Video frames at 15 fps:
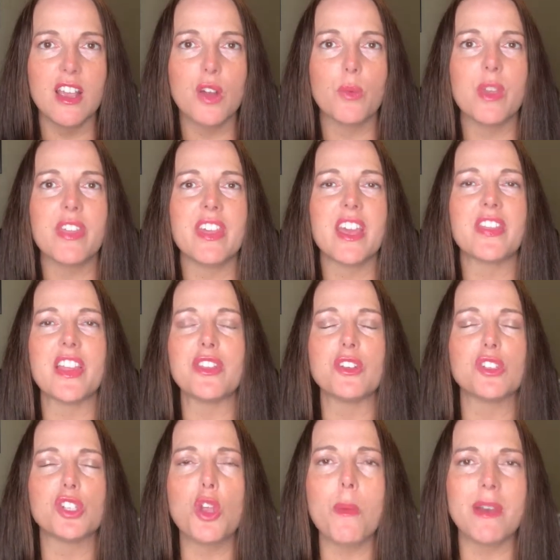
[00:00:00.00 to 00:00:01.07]
We think that
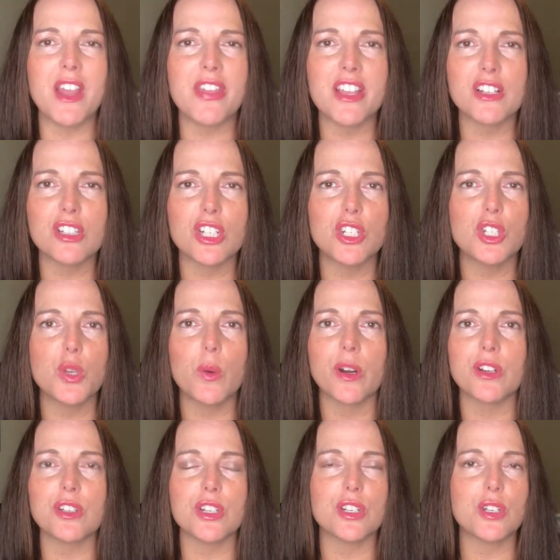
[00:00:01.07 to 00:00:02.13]
there's too many things to do on our
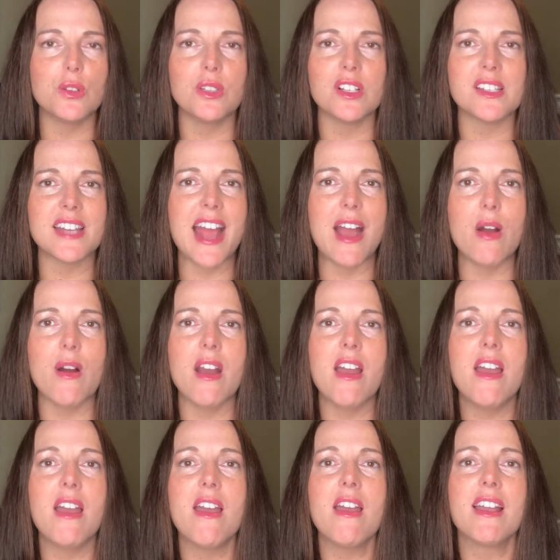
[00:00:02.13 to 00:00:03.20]
to-do list. How
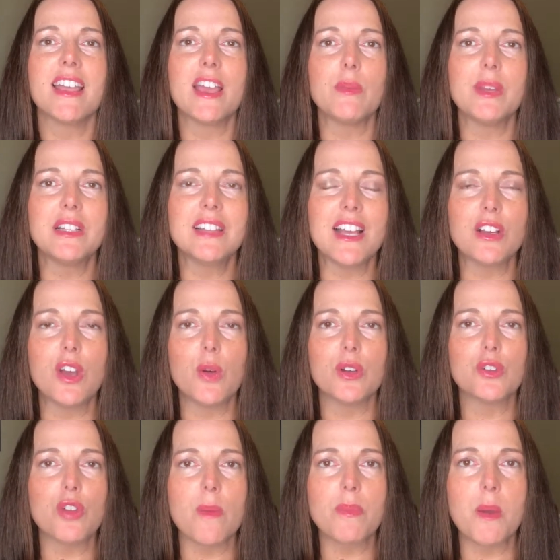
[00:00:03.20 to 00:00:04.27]
can we let go
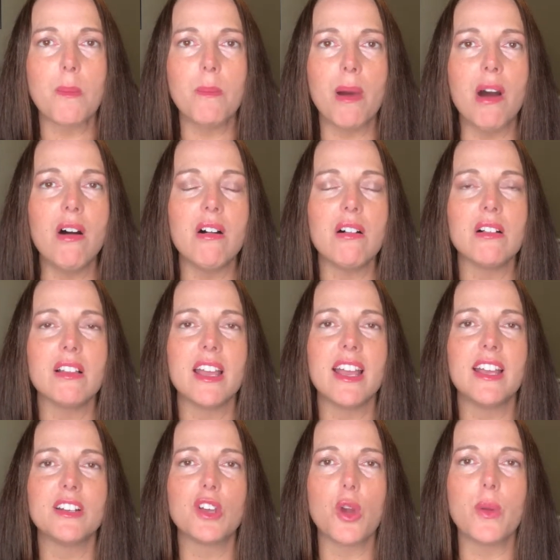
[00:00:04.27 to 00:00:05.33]
and drop the ball
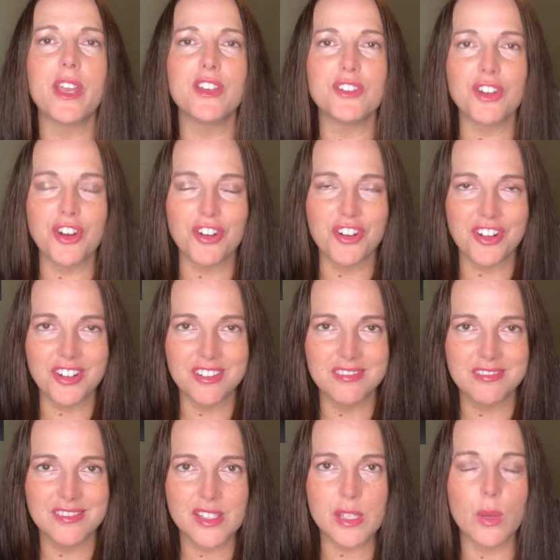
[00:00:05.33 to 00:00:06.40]
and go internal?
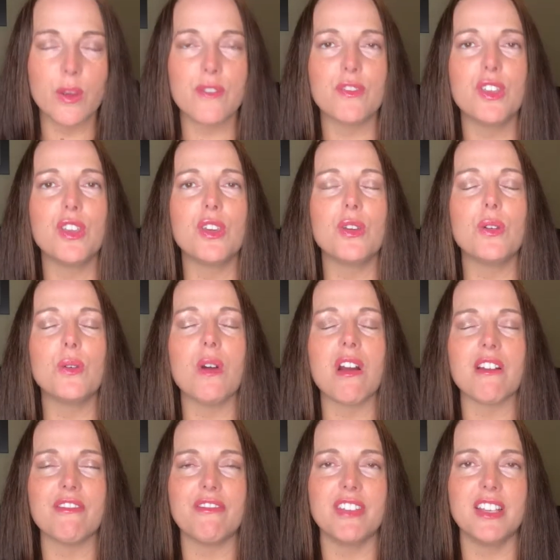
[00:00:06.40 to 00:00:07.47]
So if you
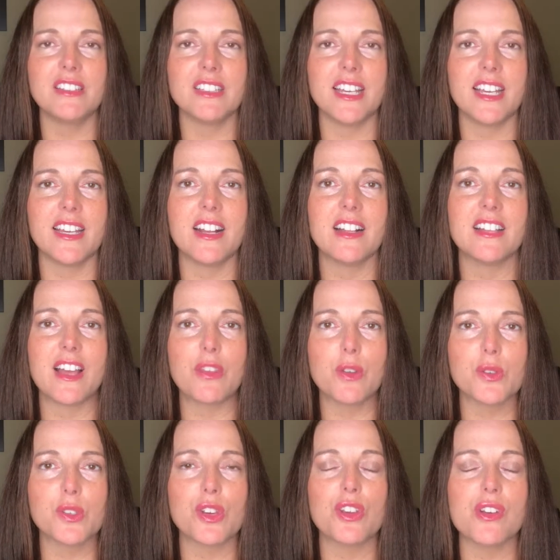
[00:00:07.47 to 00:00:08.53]
are feeling like
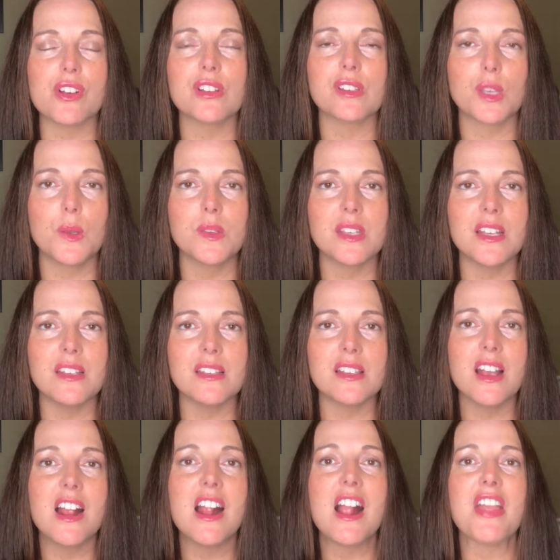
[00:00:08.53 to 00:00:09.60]
those are your excuses,
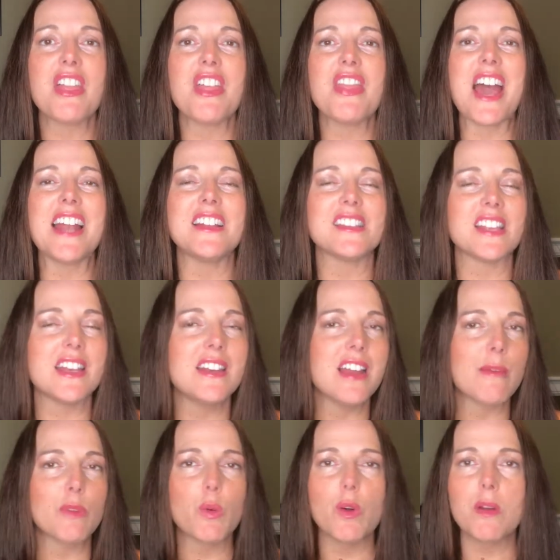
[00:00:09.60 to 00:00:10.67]
then that is the
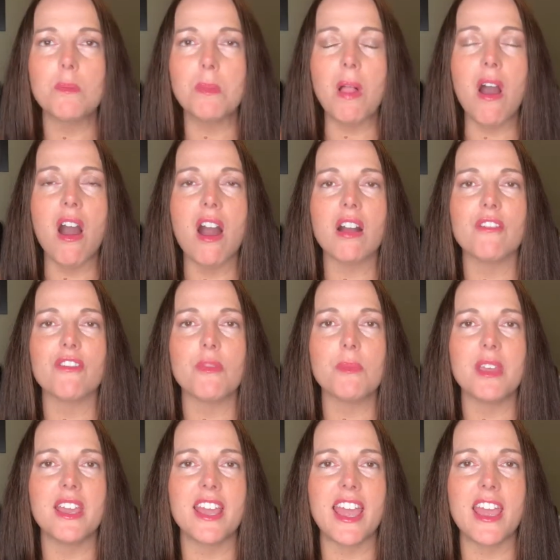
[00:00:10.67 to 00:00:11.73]
number one block from
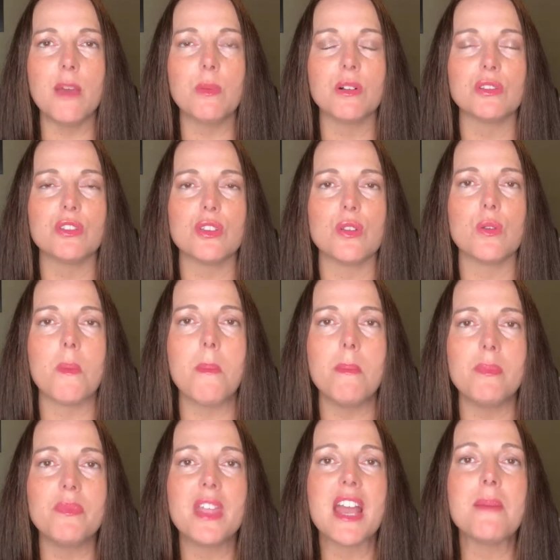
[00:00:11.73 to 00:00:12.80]
being able to
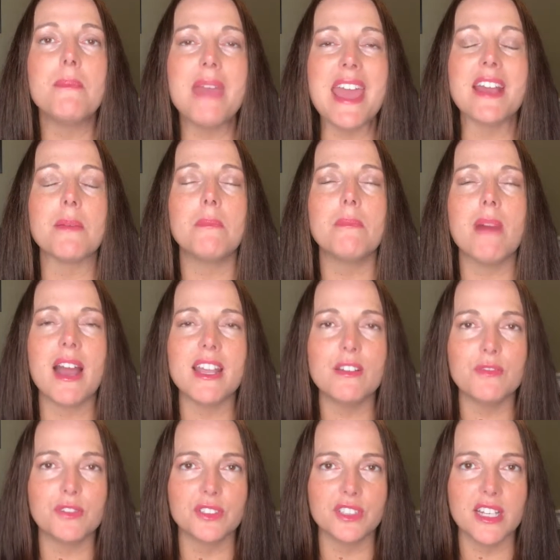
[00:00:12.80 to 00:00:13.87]
make
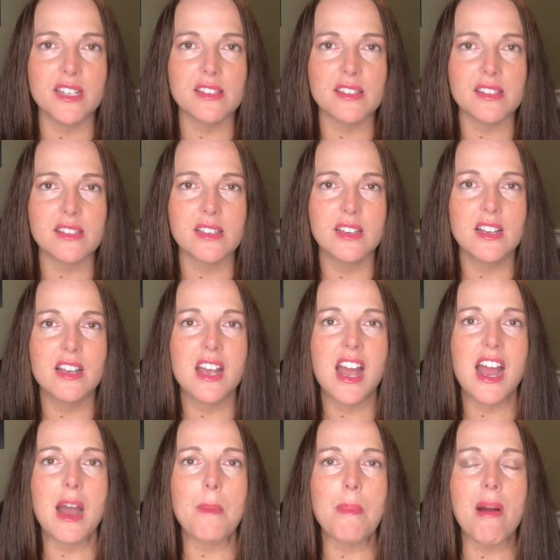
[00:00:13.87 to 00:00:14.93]
mindfulness
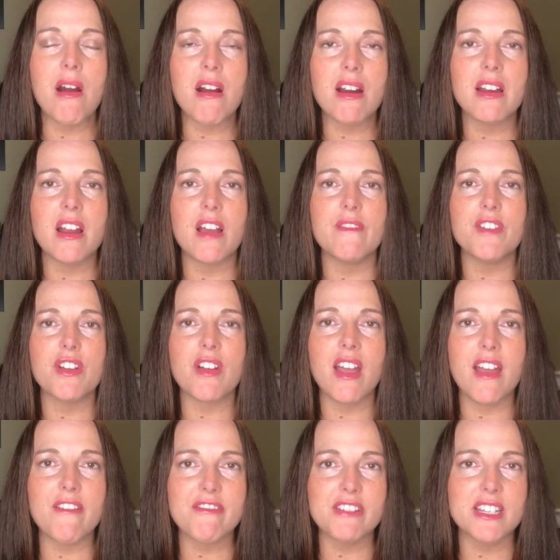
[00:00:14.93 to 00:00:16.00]
a part of your
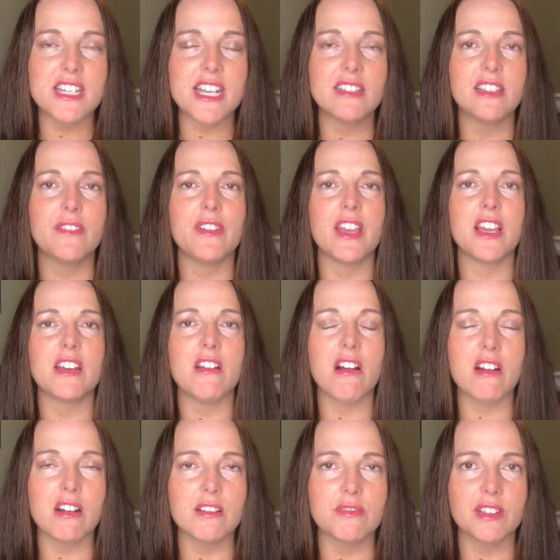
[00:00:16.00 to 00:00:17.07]
everyday living, an
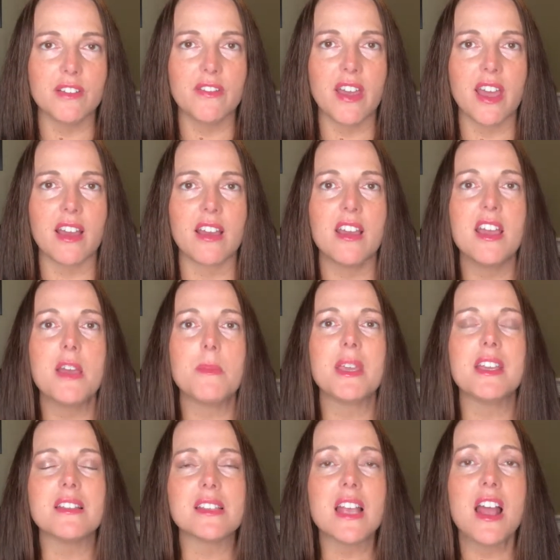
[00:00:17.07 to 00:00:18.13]
art of living.
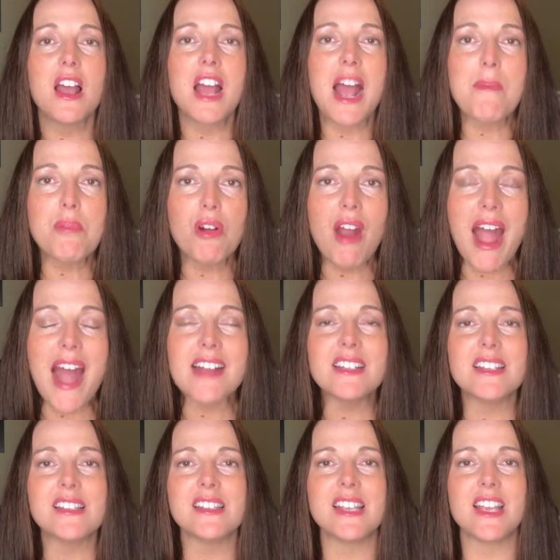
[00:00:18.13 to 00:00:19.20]
Because
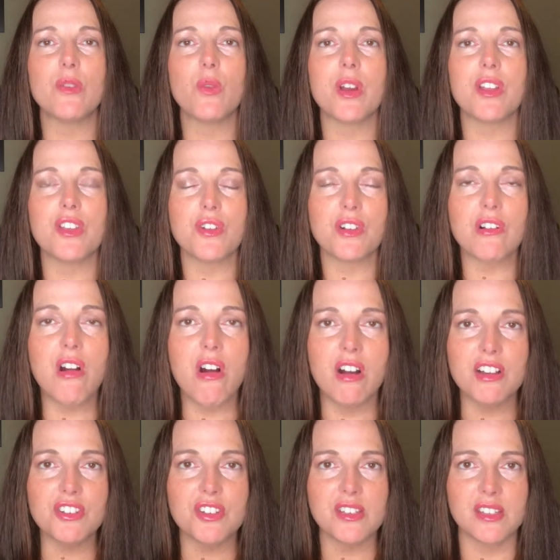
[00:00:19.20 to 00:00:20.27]
practicing where your
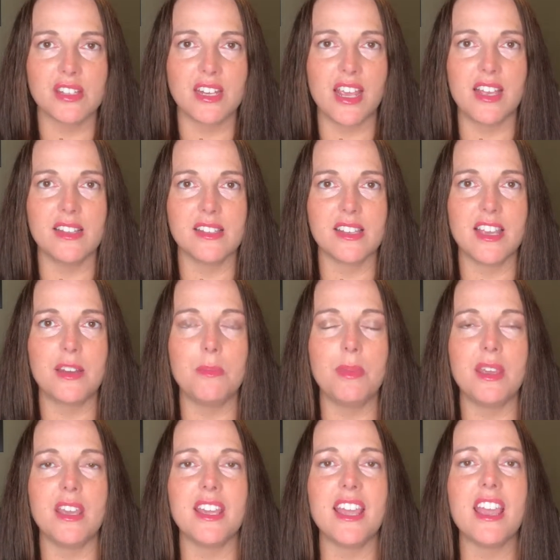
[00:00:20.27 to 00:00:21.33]
conscious states can
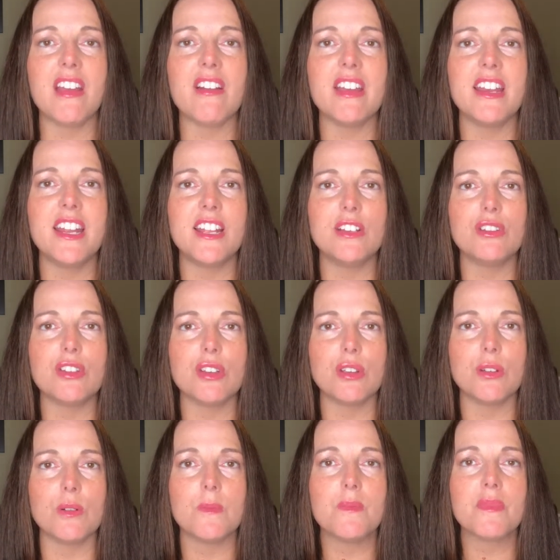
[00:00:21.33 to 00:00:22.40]
be carried
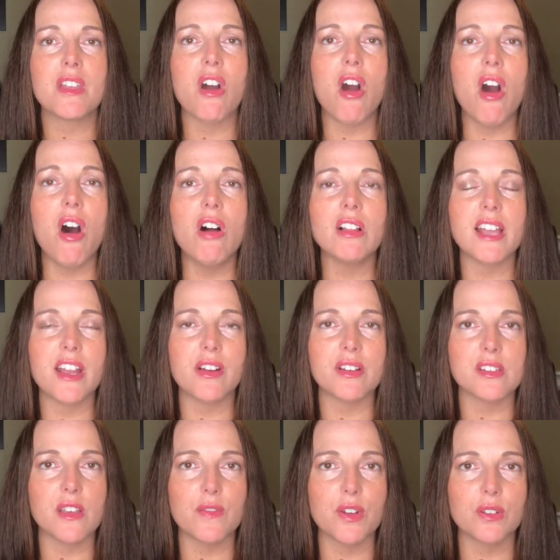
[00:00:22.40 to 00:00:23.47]
into all
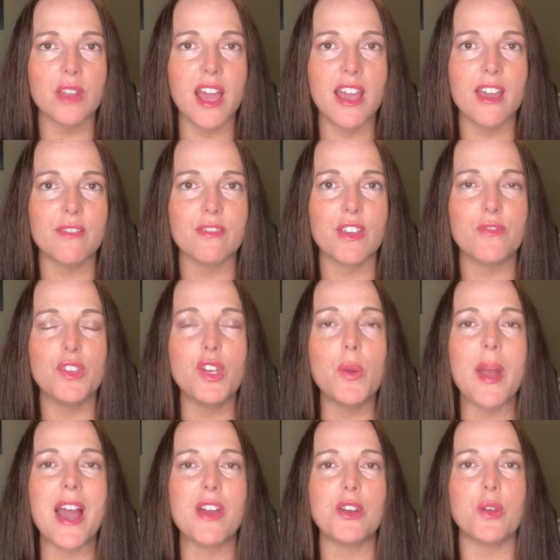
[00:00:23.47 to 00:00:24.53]
areas of your life. If you know
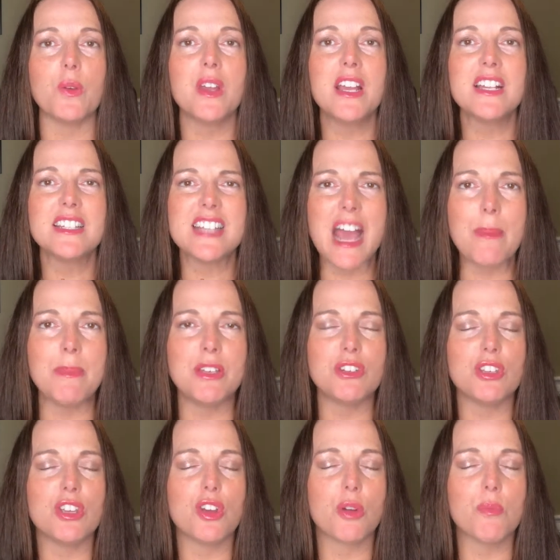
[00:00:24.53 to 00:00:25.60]
how to tap
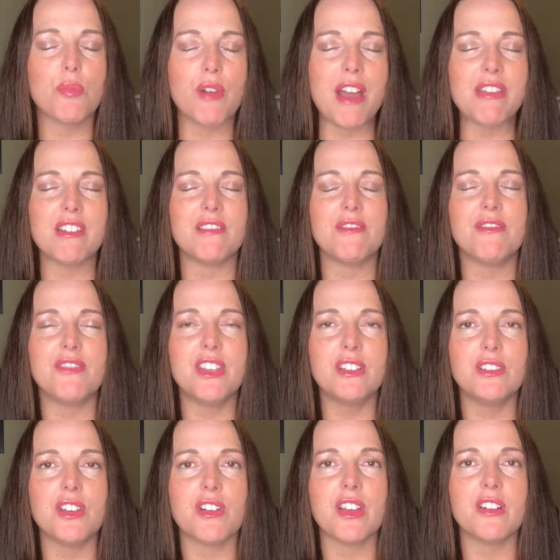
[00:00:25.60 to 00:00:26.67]
into your breath and feel
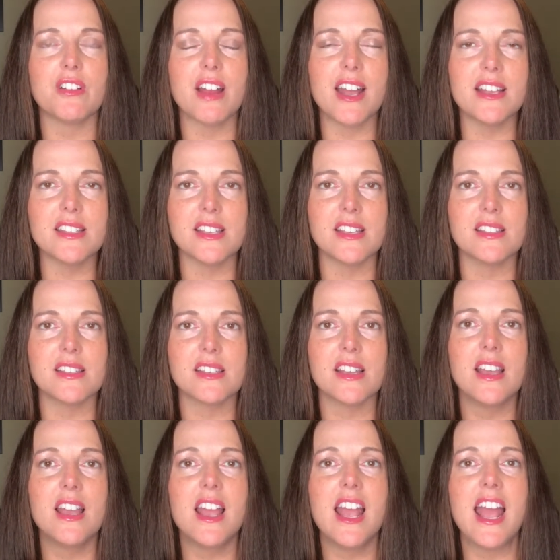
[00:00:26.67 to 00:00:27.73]
your inner essence
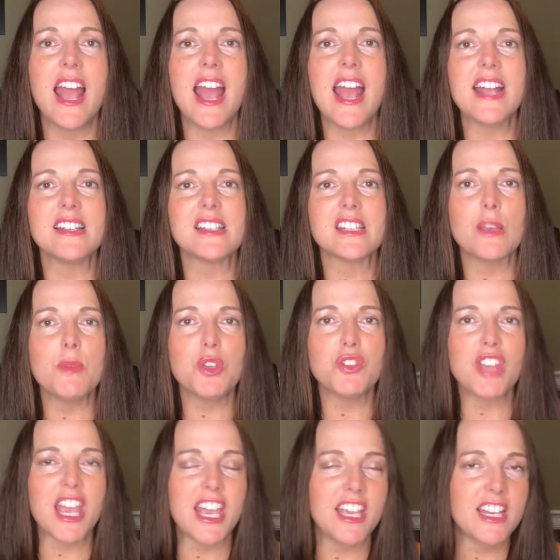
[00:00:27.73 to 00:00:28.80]
and
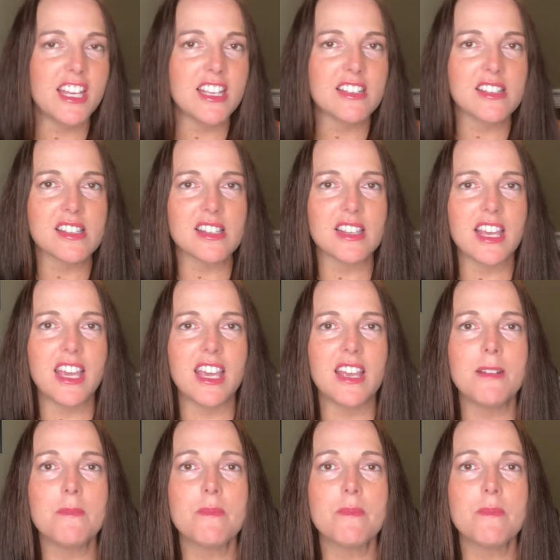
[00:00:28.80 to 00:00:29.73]
simultaneously